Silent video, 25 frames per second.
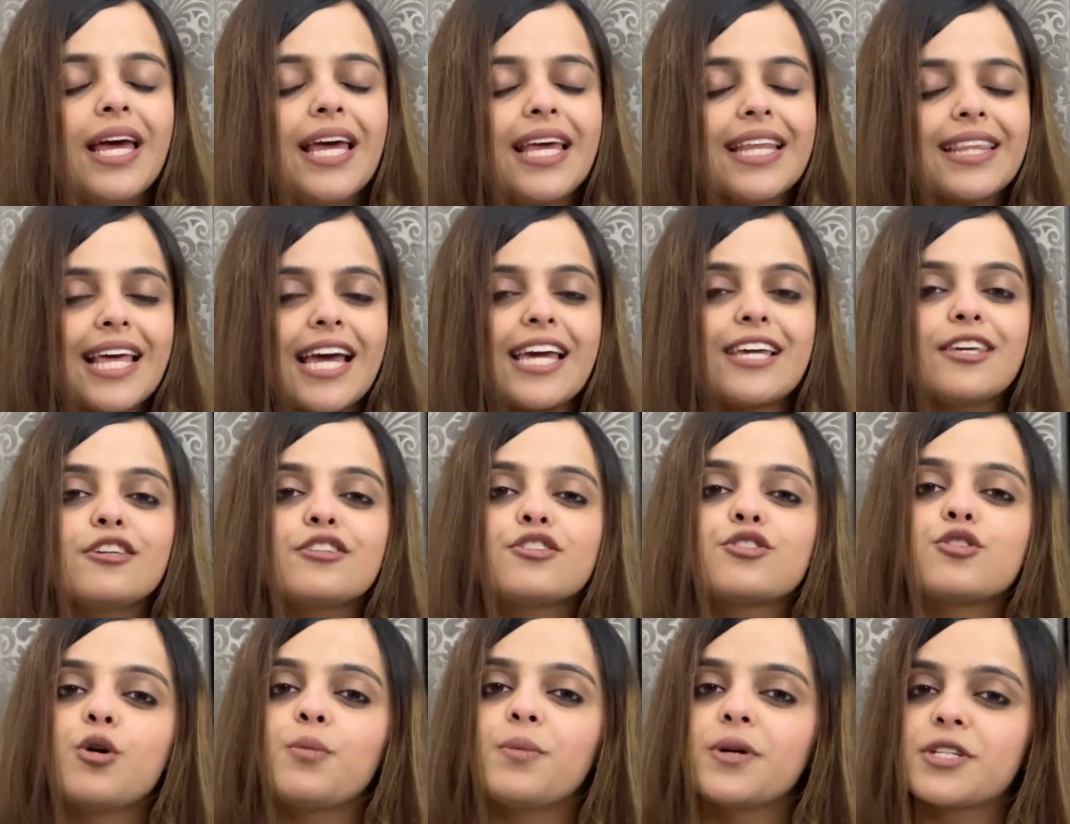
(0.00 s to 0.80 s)
Thank you
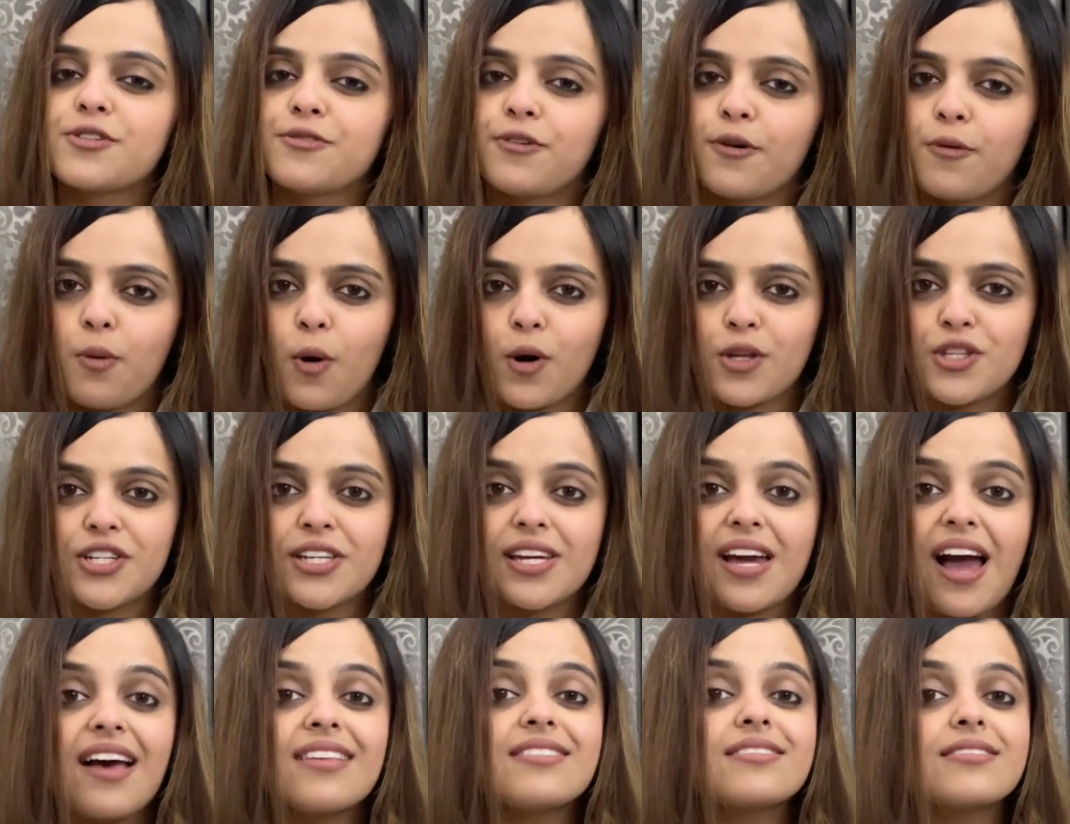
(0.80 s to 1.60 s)
so much for watching
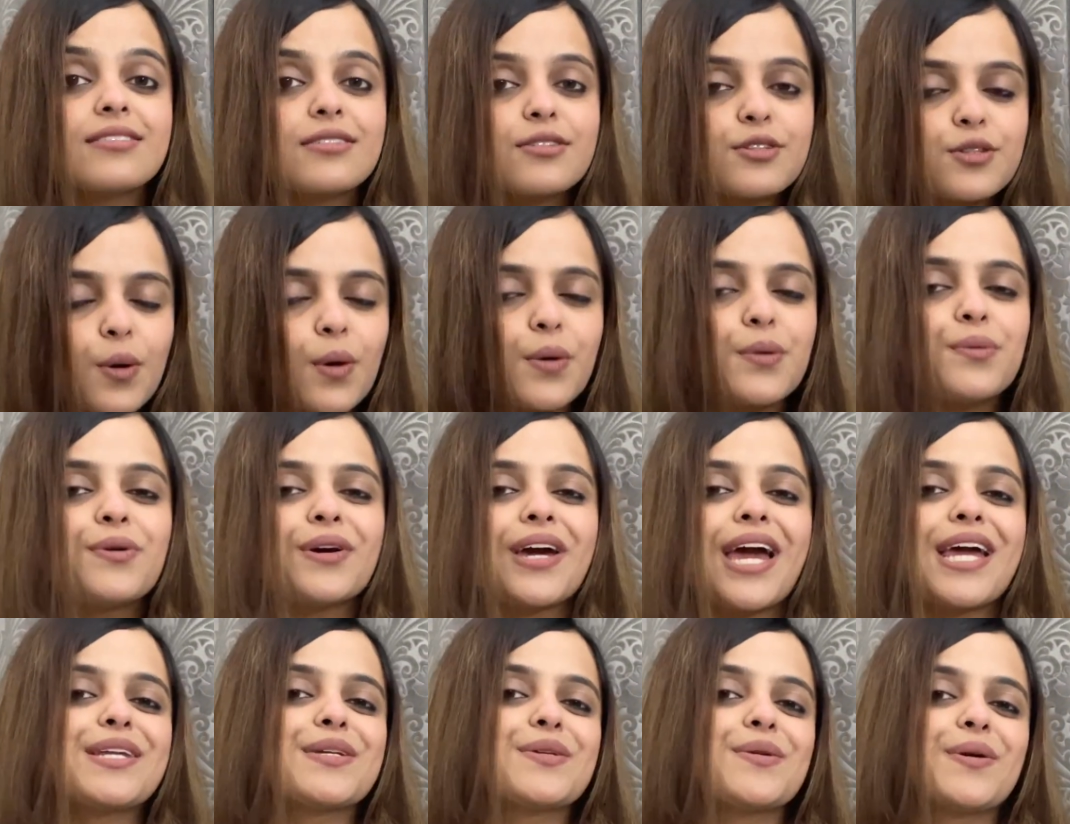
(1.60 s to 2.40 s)
us. Don't
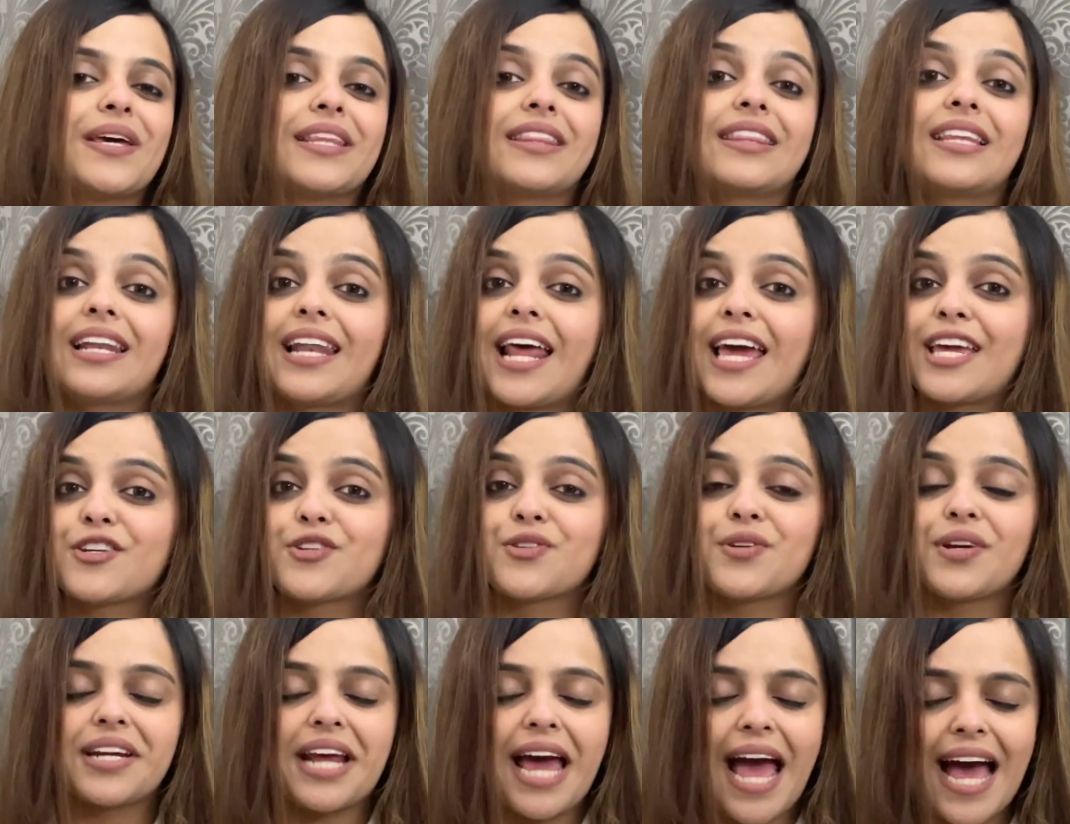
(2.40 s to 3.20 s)
forget to hit the like,
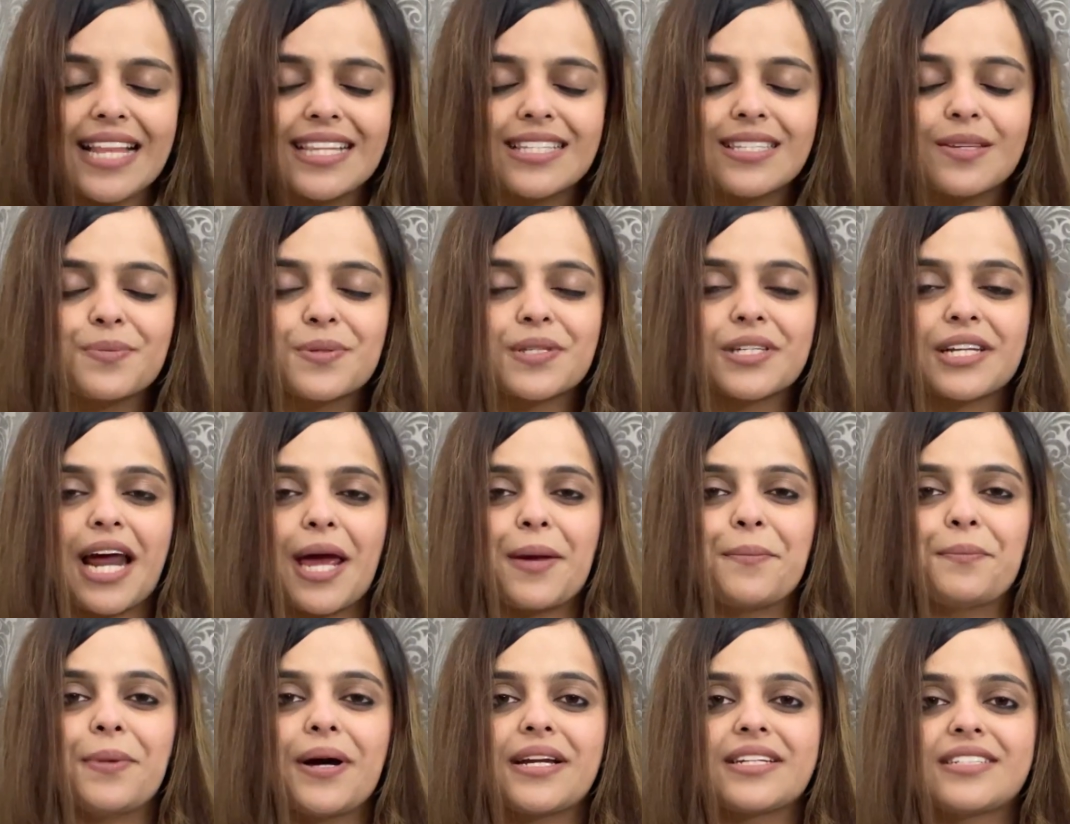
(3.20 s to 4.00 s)
share and
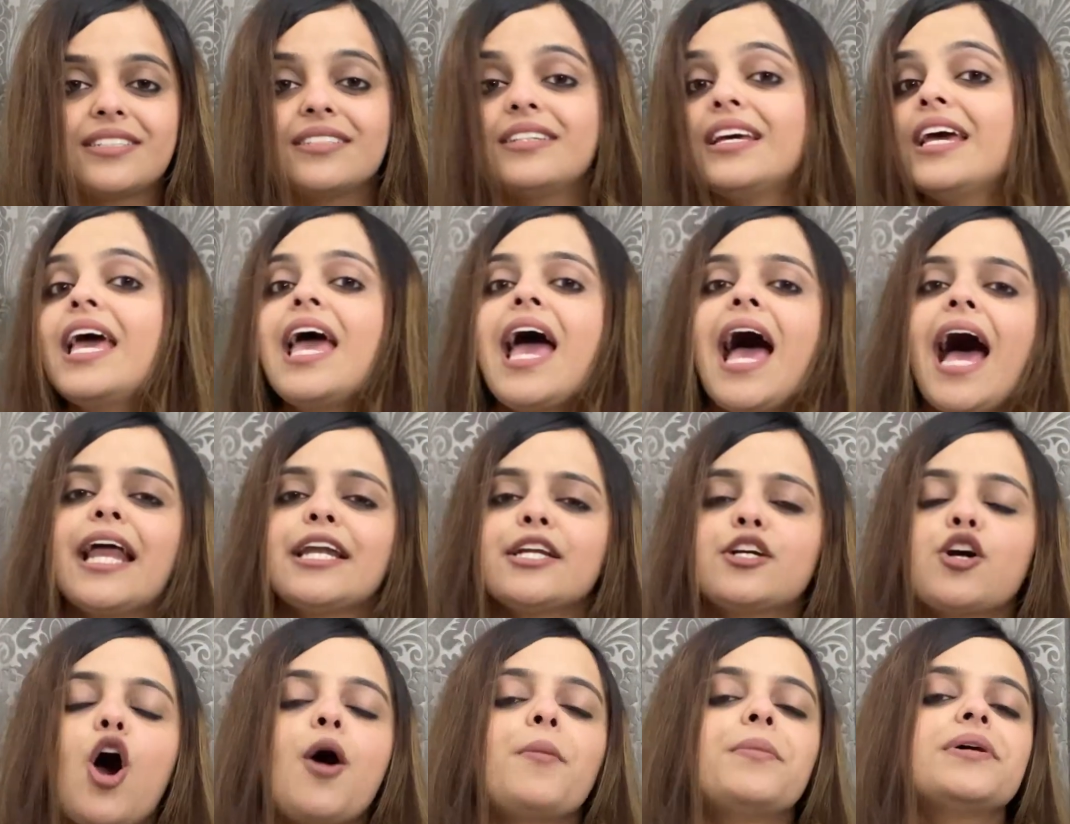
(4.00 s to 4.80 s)
subscribe button, and
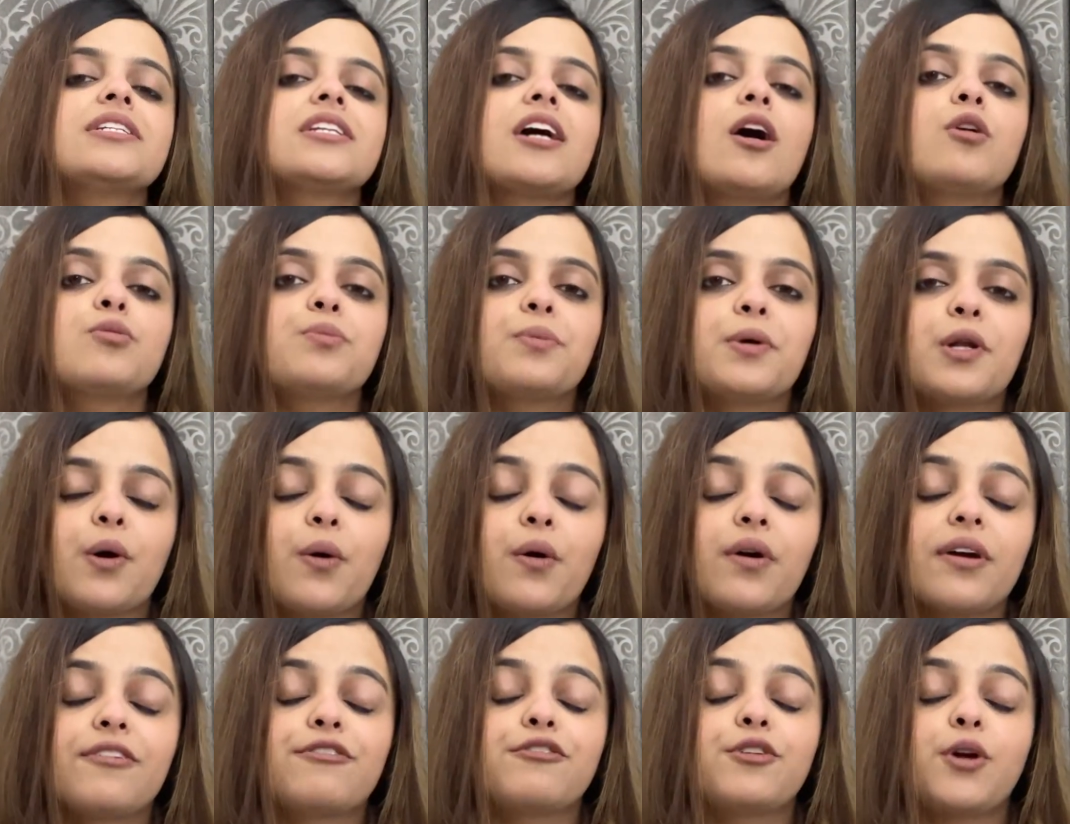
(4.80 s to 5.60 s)
comment down below
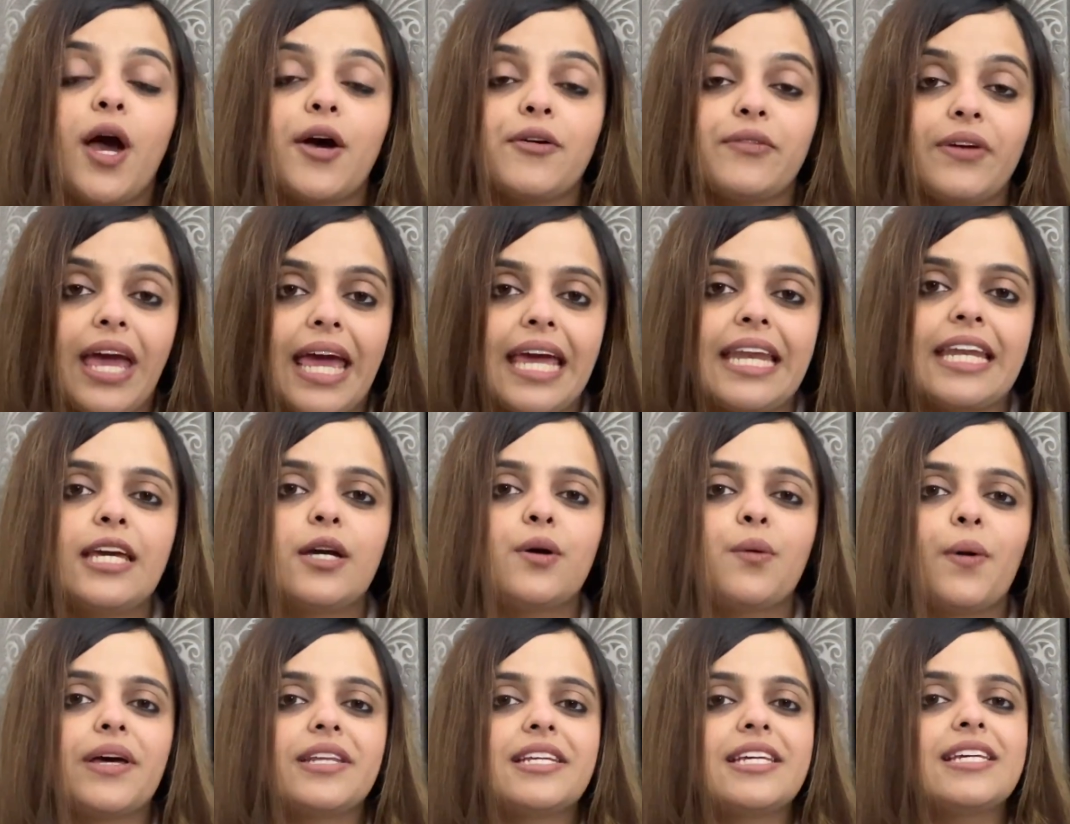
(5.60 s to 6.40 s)
if you have any
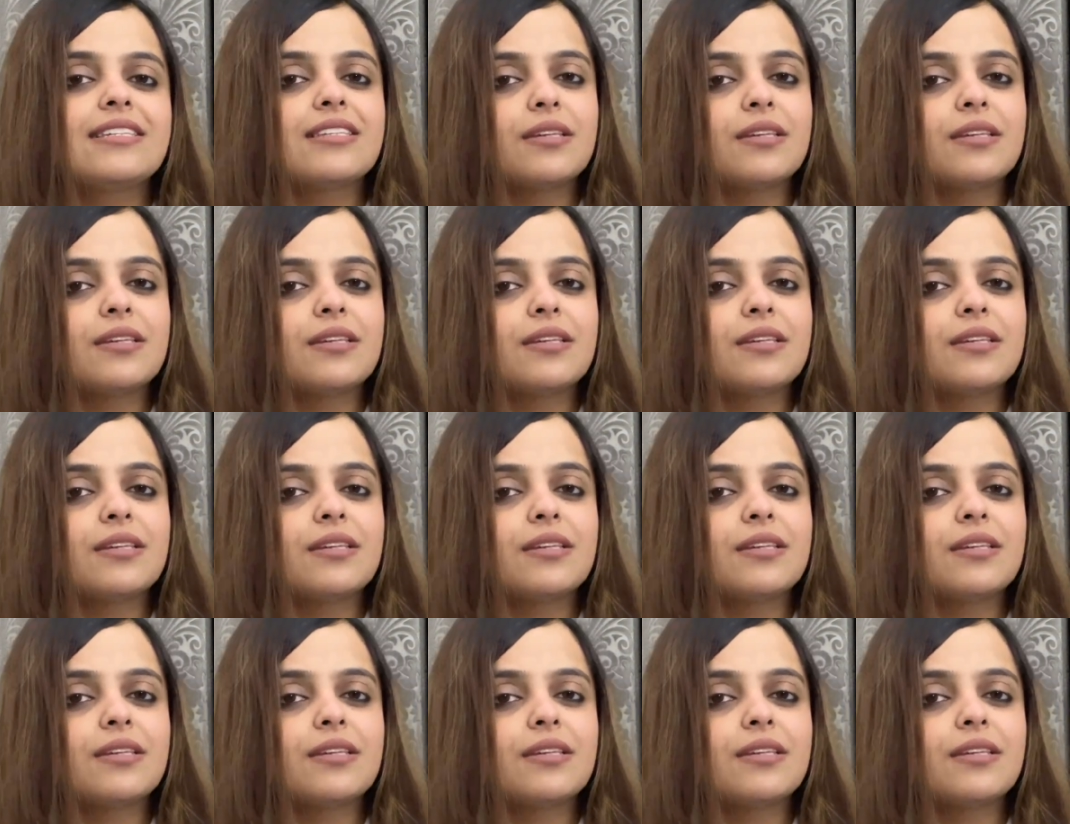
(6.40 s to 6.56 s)
queries.